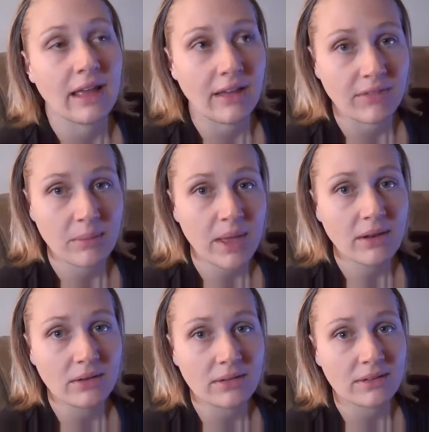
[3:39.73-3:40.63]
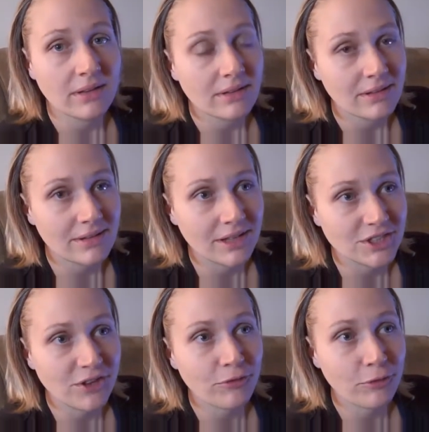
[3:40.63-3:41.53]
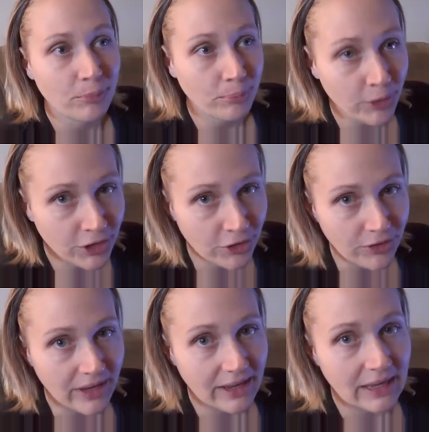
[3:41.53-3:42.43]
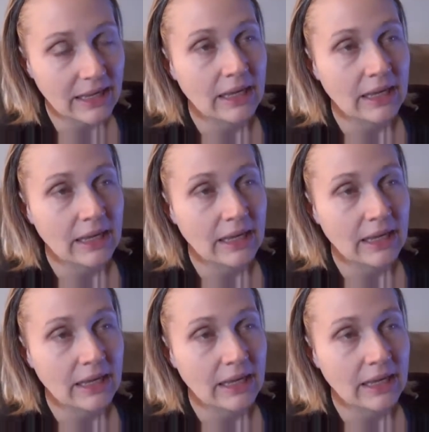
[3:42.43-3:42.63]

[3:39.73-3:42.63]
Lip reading: heavy metals, such as mercury,